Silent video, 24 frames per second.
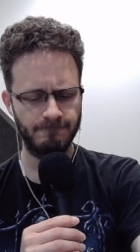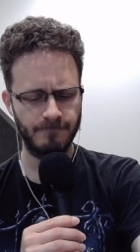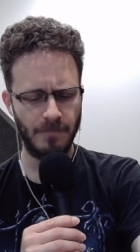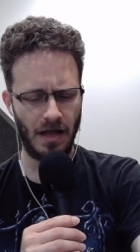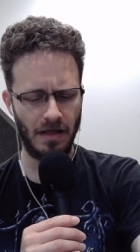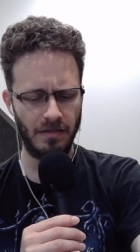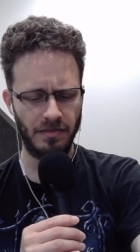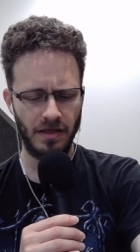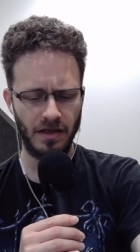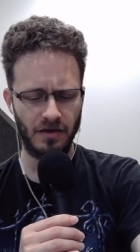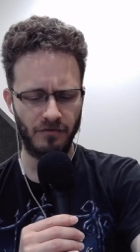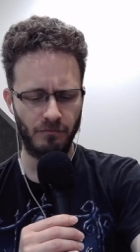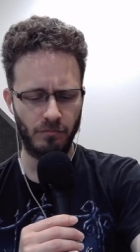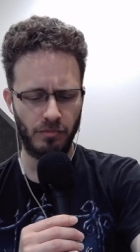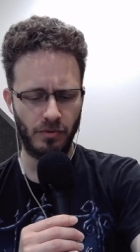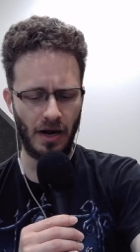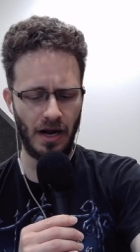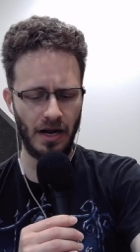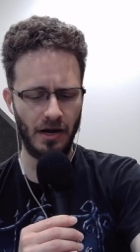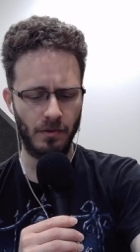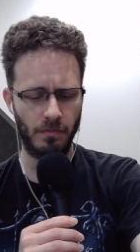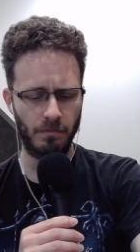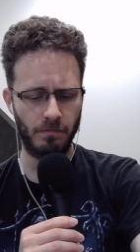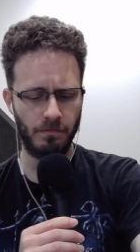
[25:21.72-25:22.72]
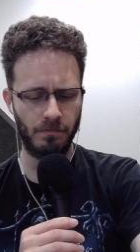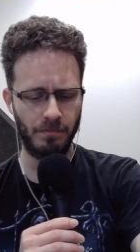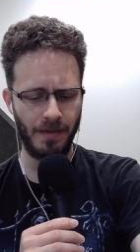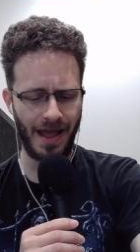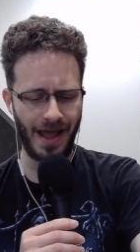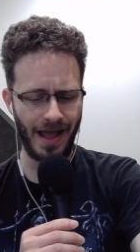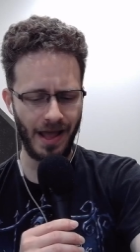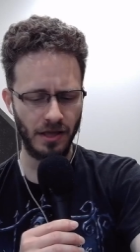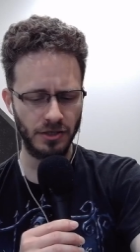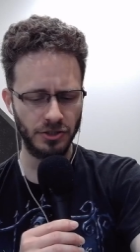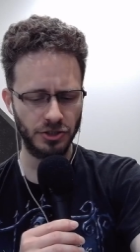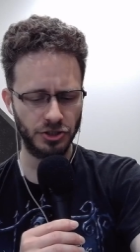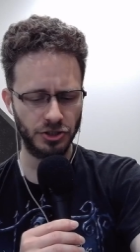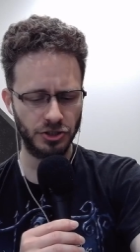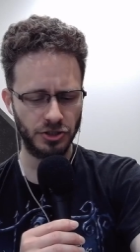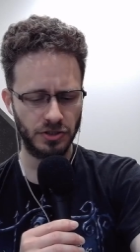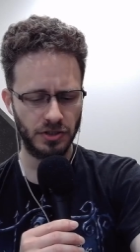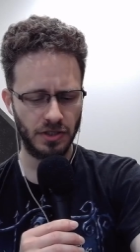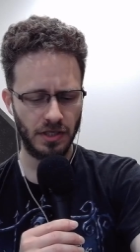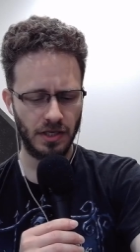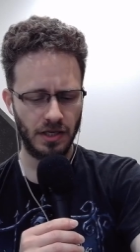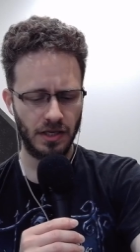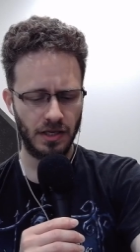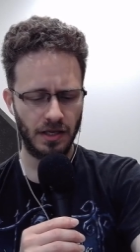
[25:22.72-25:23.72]
I think of briar patch
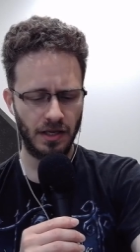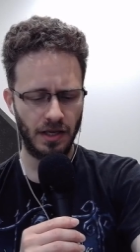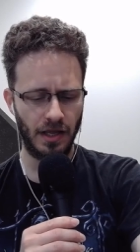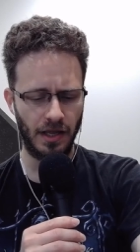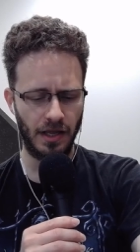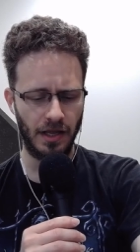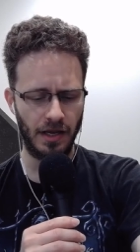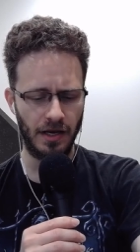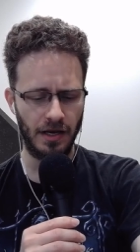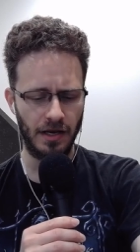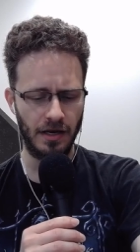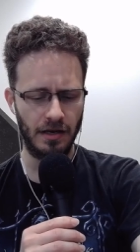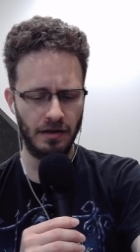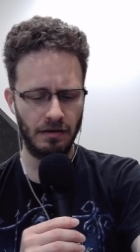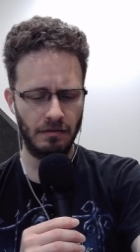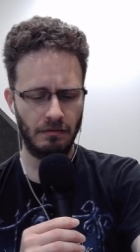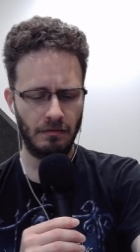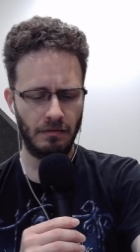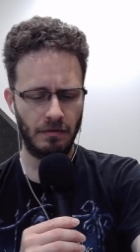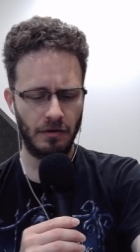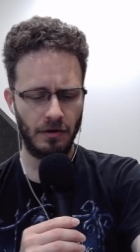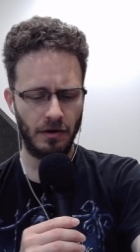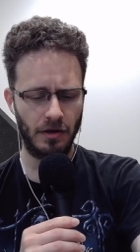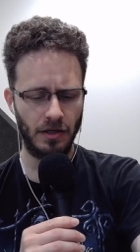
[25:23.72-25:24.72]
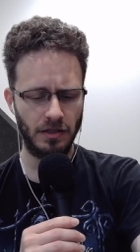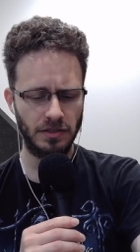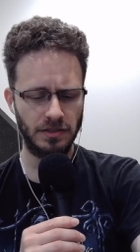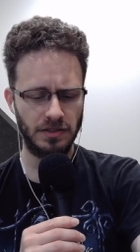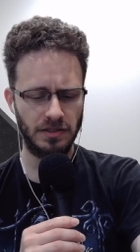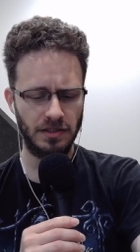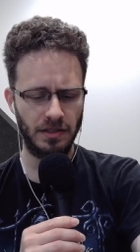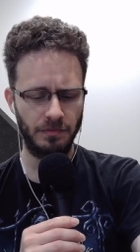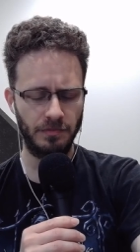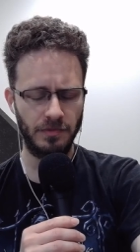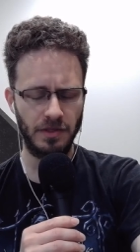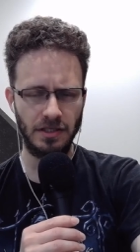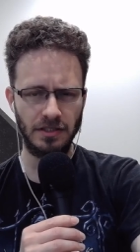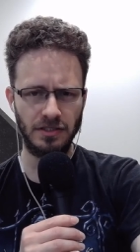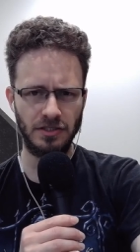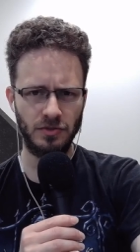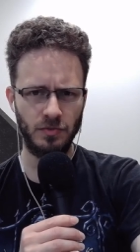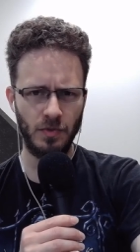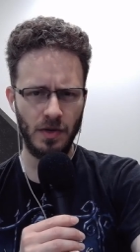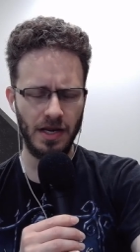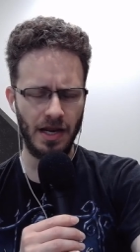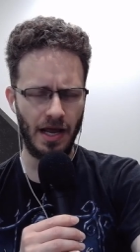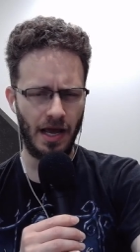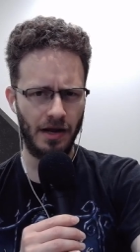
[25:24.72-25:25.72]
and something
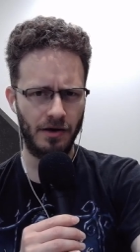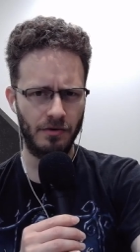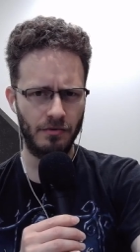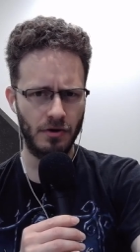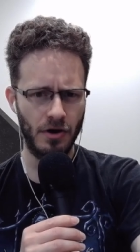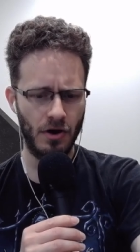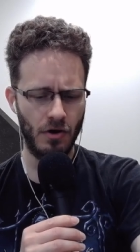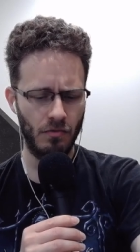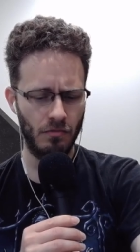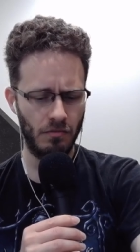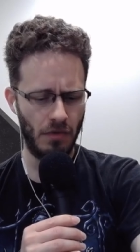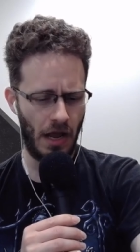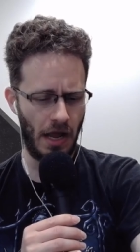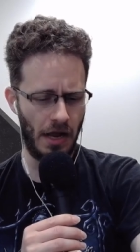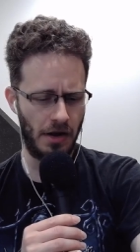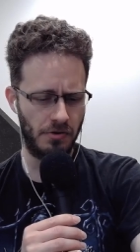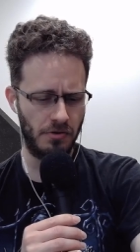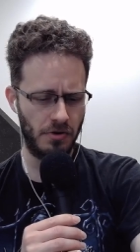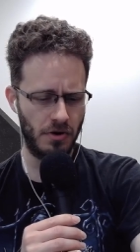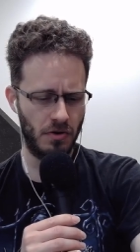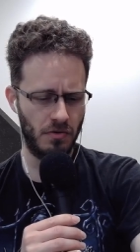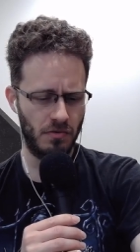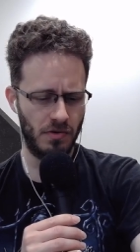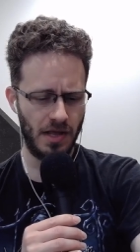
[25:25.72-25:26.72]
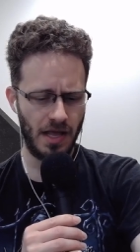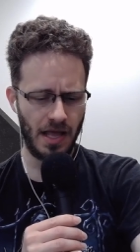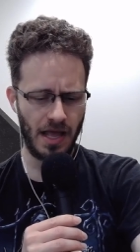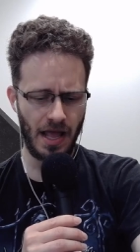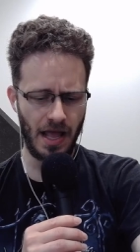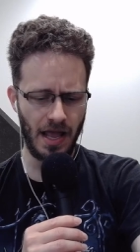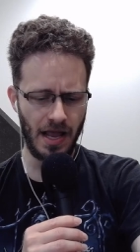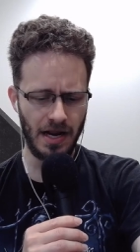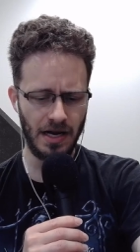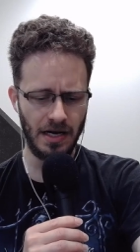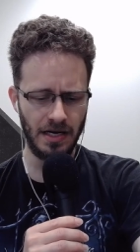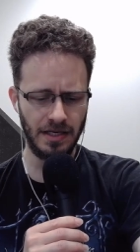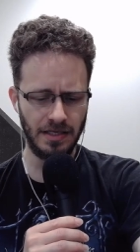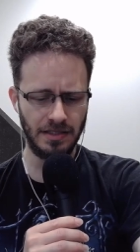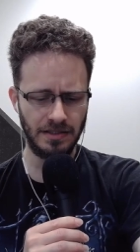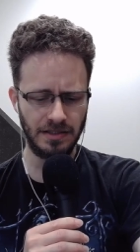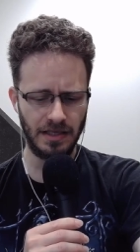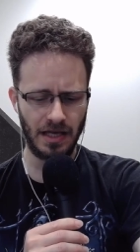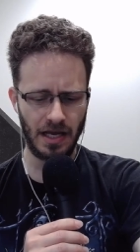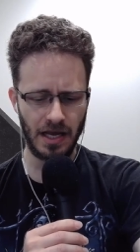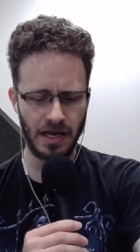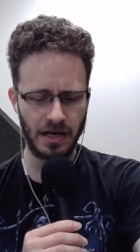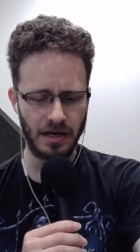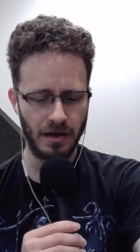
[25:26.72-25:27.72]
sweet. I don't know. I don't know.
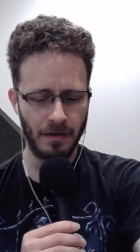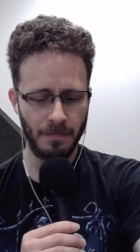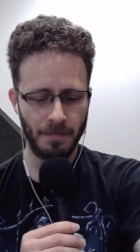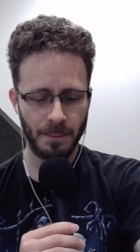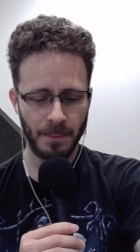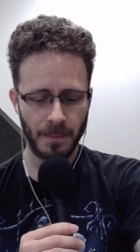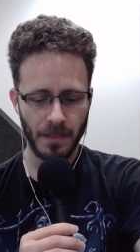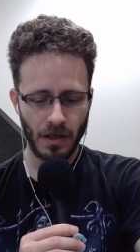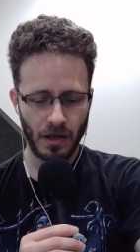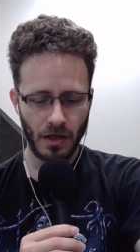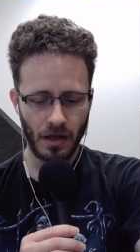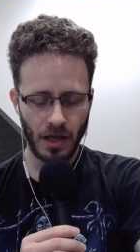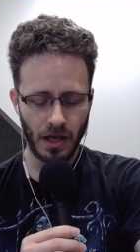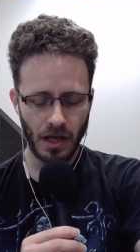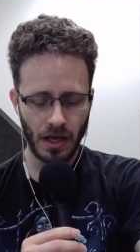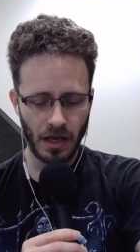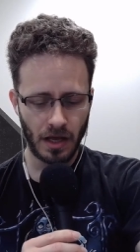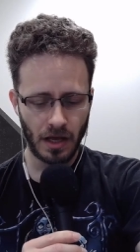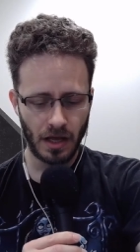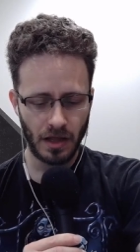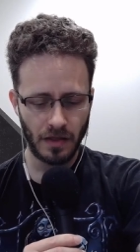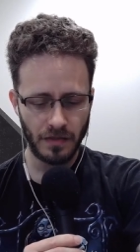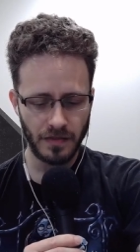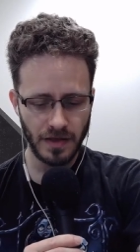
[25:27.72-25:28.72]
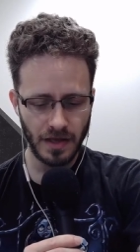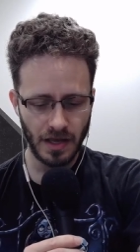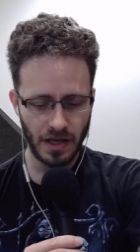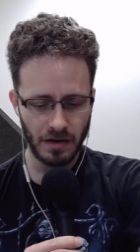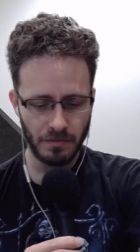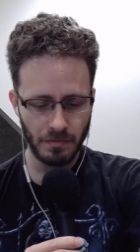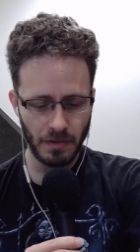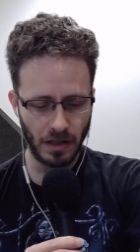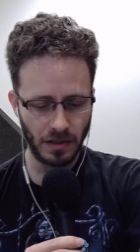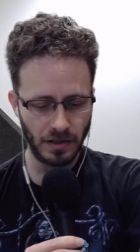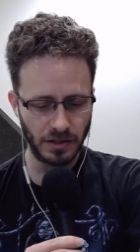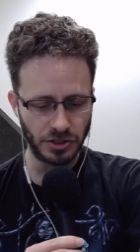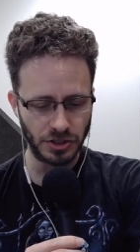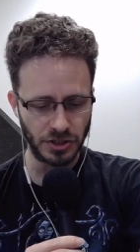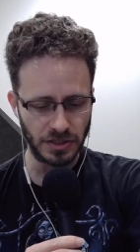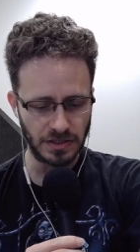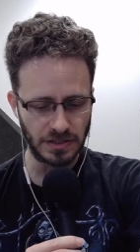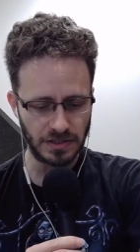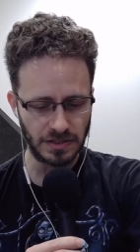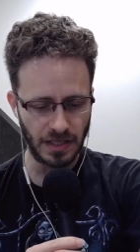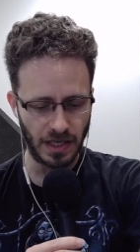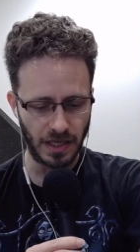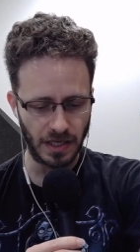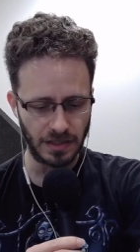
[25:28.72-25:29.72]
Eglantine. The etymology
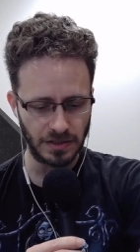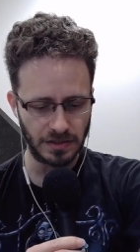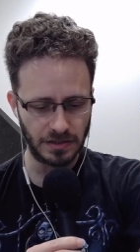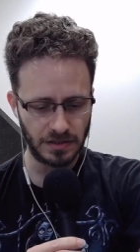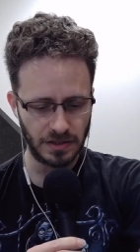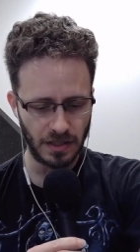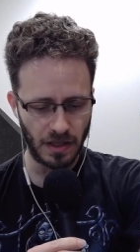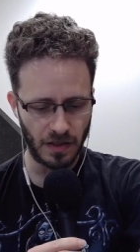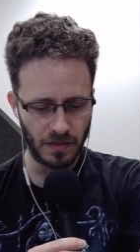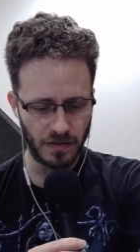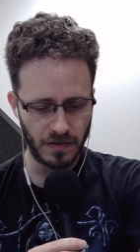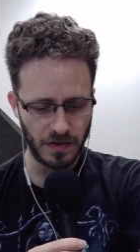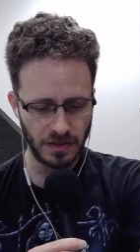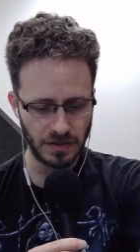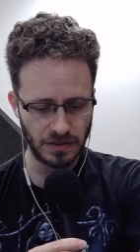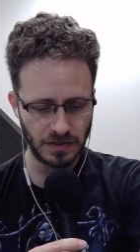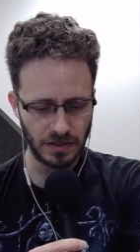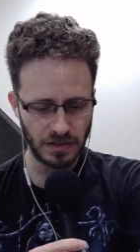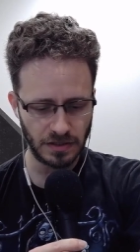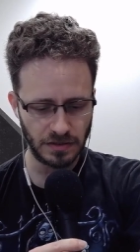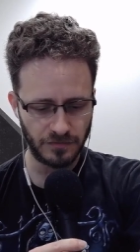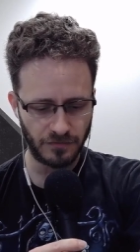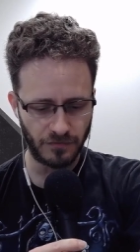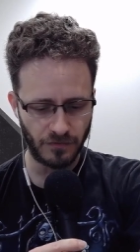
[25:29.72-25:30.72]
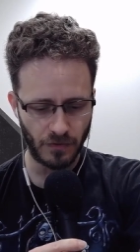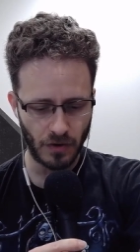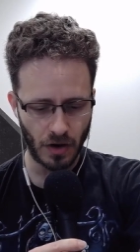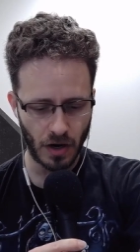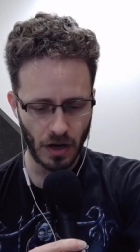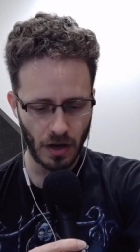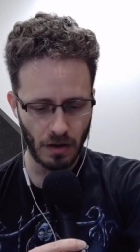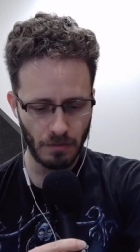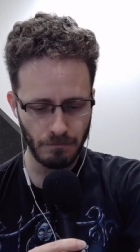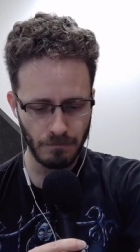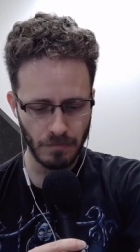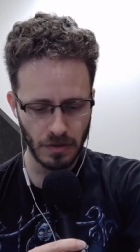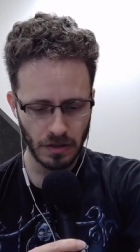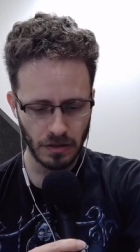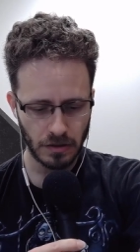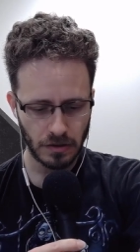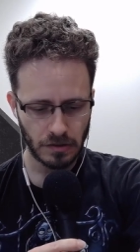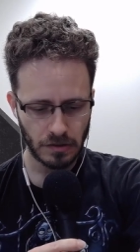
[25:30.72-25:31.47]
says this is from